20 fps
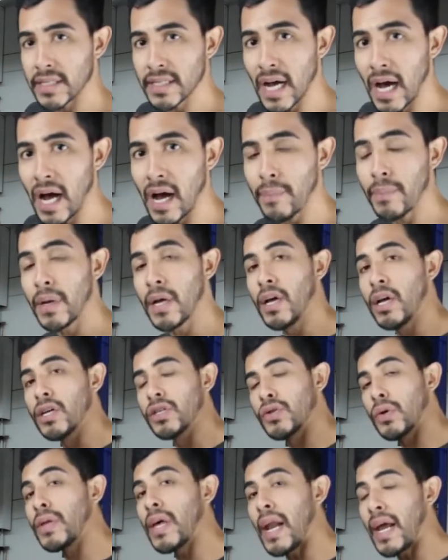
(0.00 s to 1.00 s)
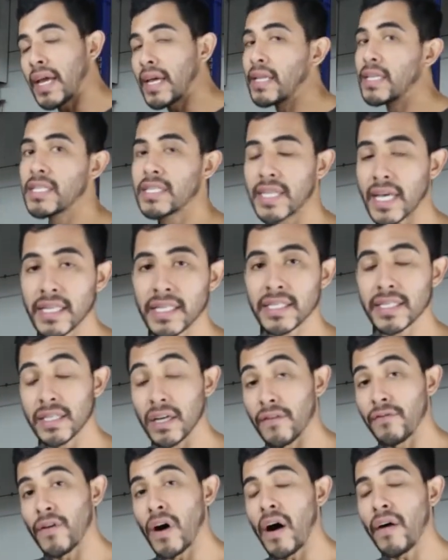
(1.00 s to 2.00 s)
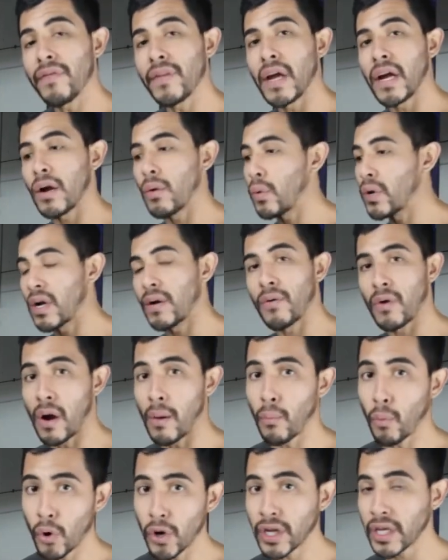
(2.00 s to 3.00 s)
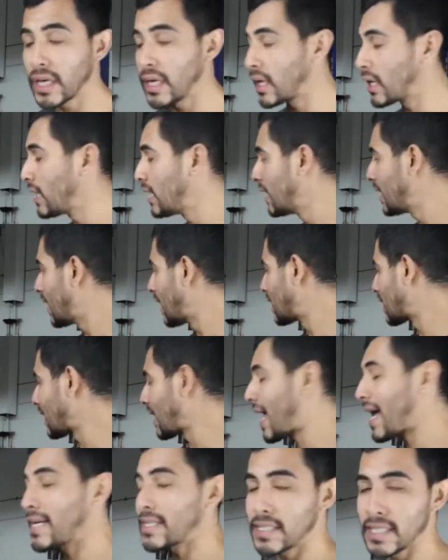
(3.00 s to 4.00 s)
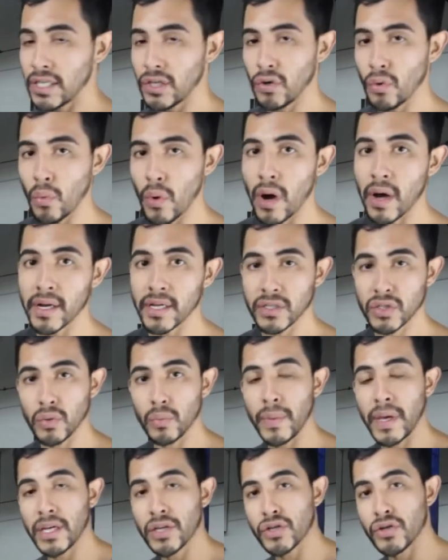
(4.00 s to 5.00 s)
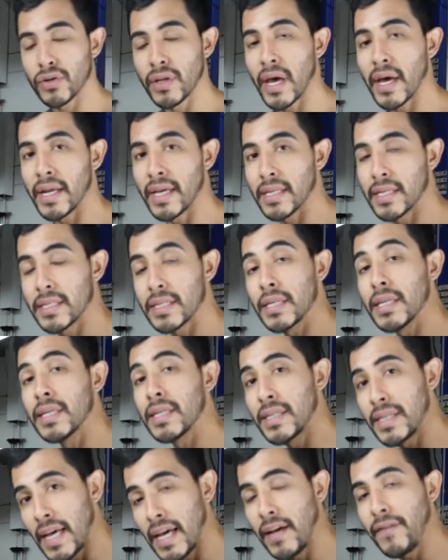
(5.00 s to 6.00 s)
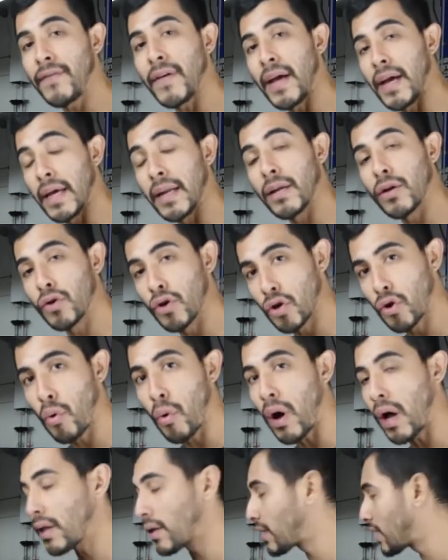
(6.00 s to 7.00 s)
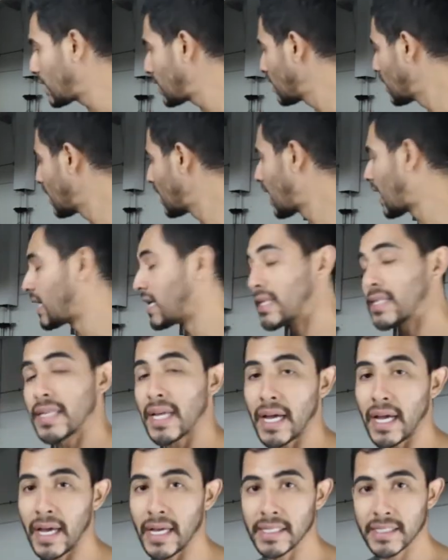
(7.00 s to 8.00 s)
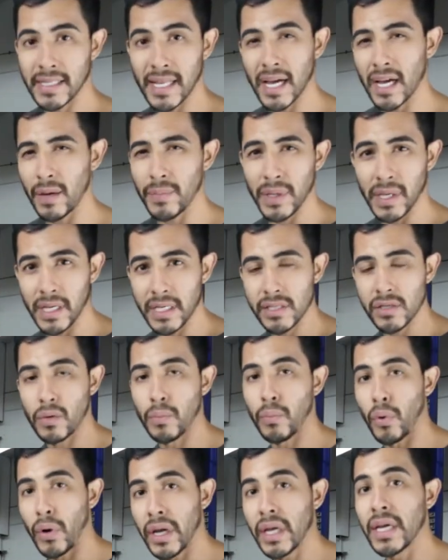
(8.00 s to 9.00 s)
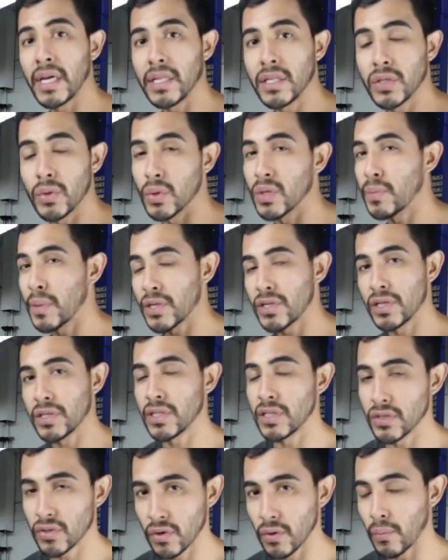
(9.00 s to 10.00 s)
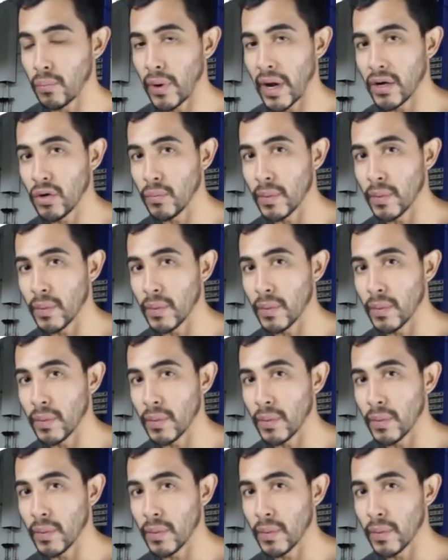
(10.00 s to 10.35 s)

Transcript: on top so that I can set stuff on there whenever I'm working. And the last thing you want is to make sure that it's safe and good quality, and it's not gonna be easy to break into, especially since you're a brand